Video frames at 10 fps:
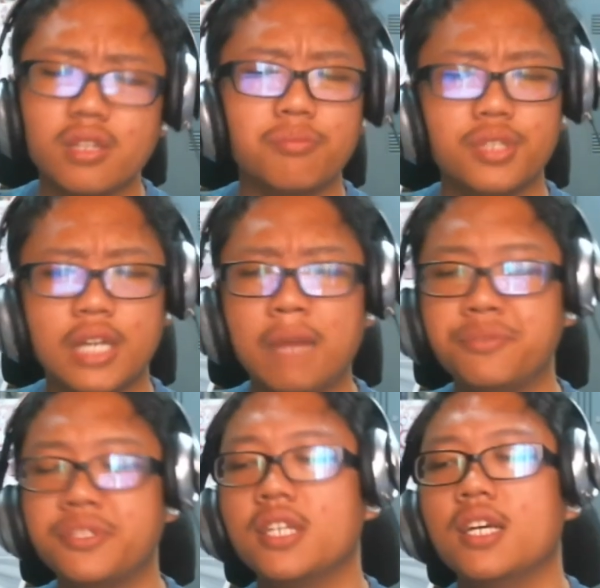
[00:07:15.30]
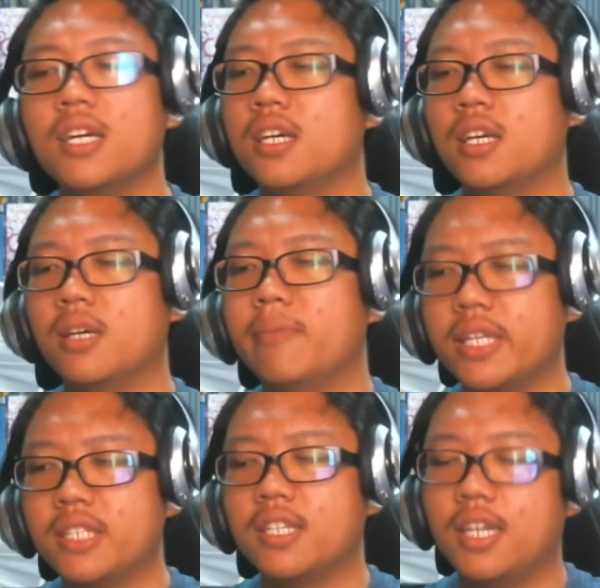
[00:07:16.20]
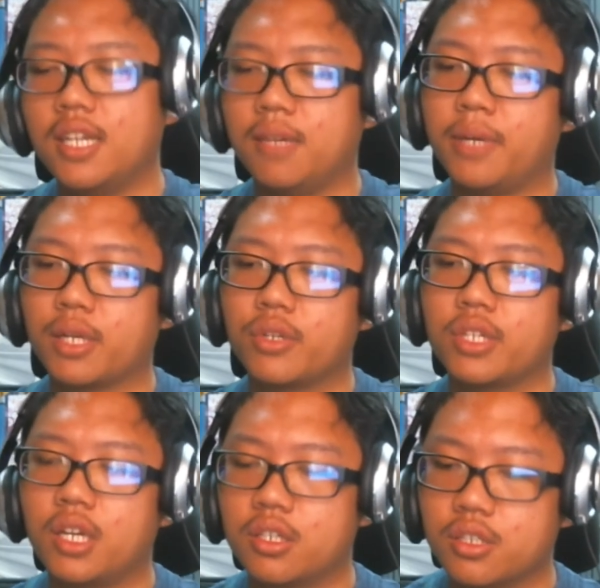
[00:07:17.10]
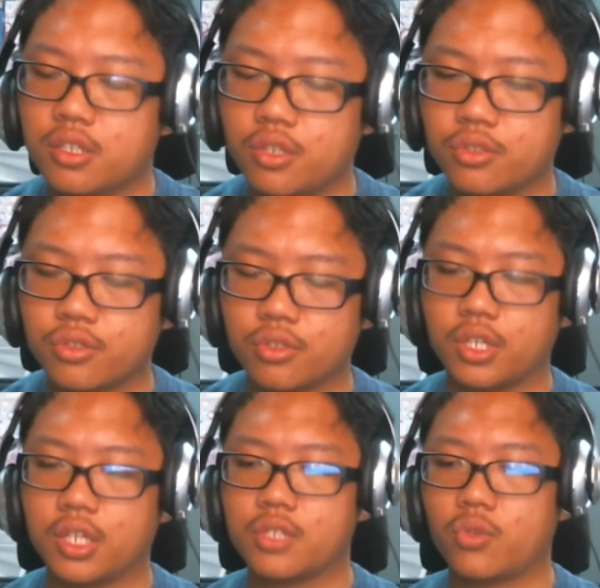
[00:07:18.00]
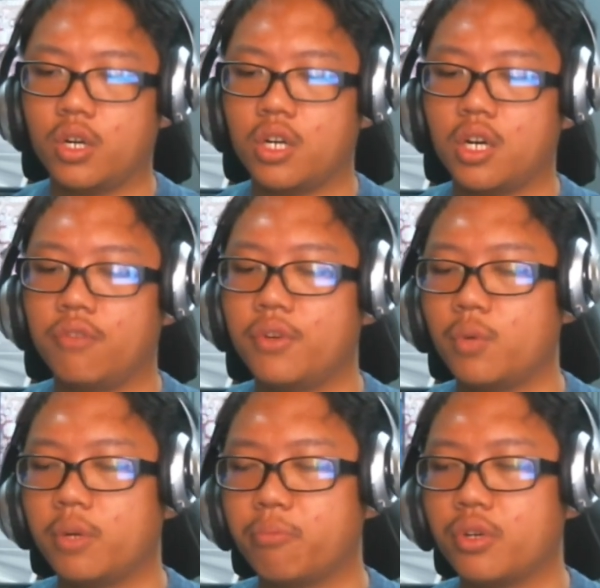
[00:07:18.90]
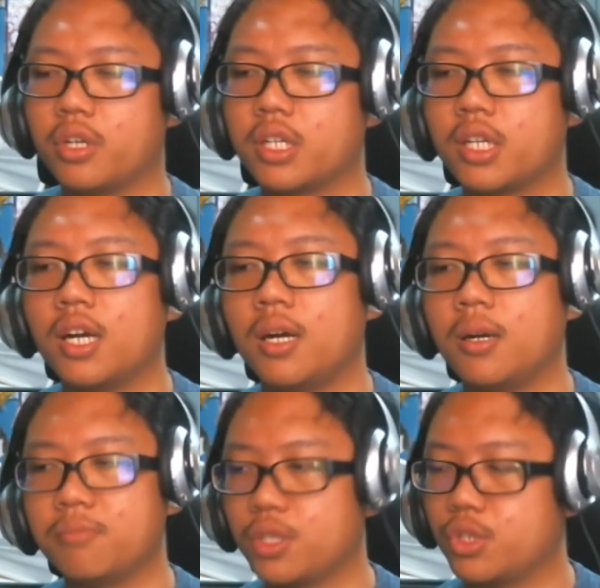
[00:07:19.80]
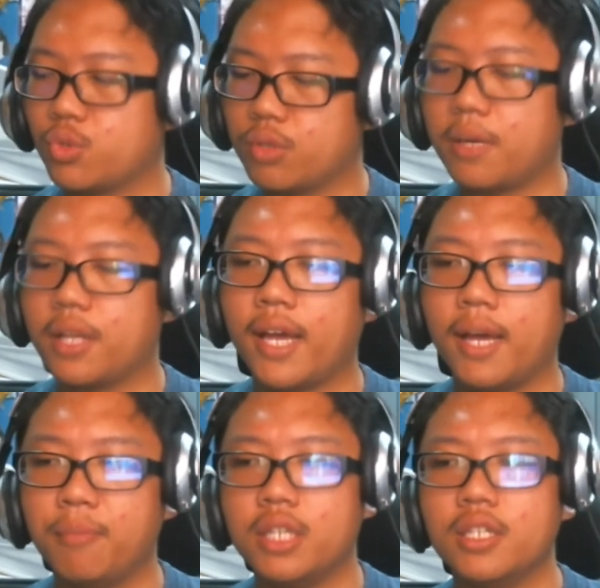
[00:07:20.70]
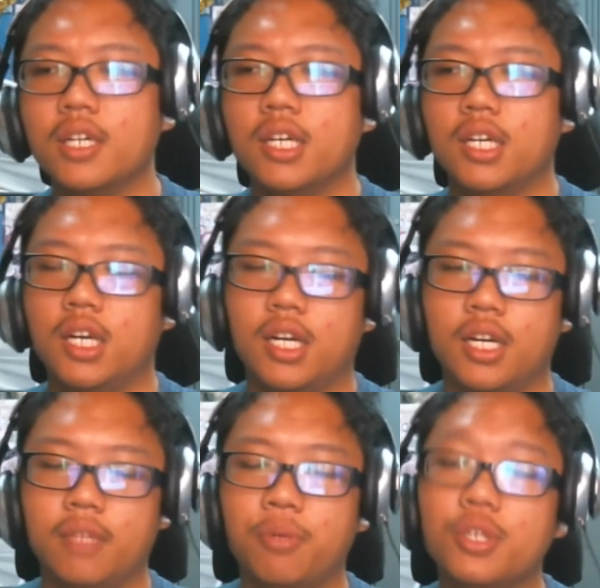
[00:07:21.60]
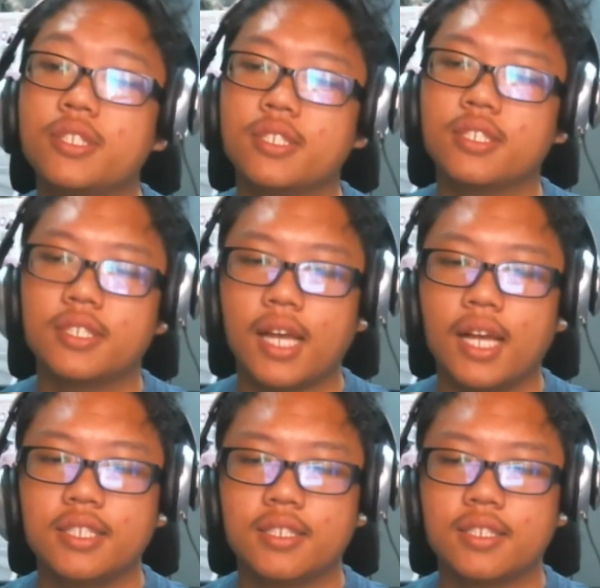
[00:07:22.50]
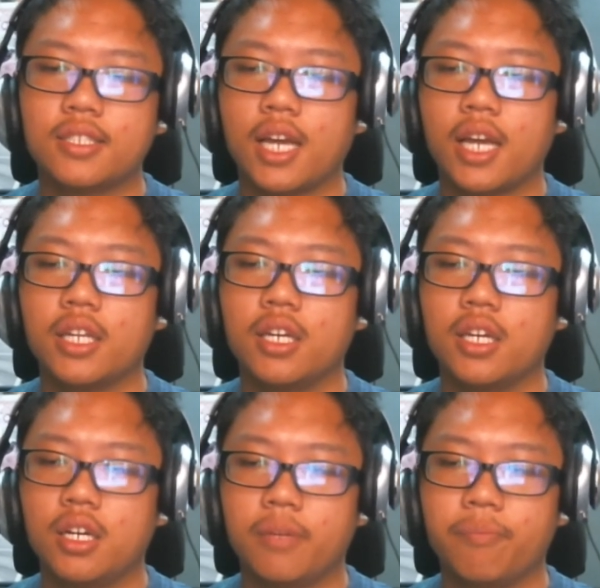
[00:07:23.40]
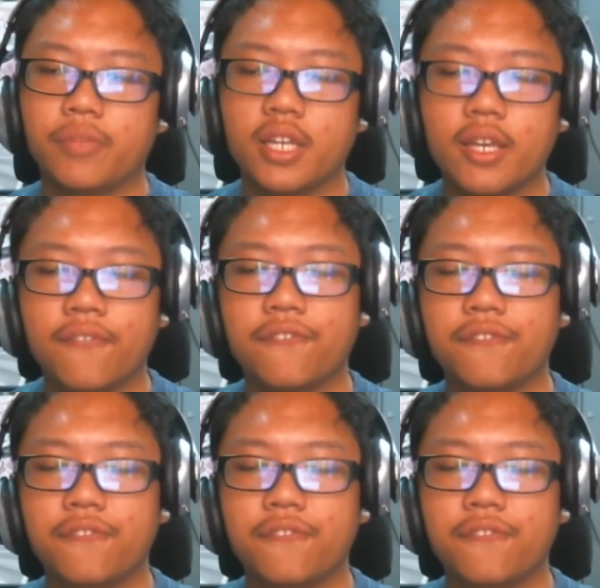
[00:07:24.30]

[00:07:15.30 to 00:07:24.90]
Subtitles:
perhaps him and Penguin are also gonna square off at one point. I'm not sure about that, but the point still stands that if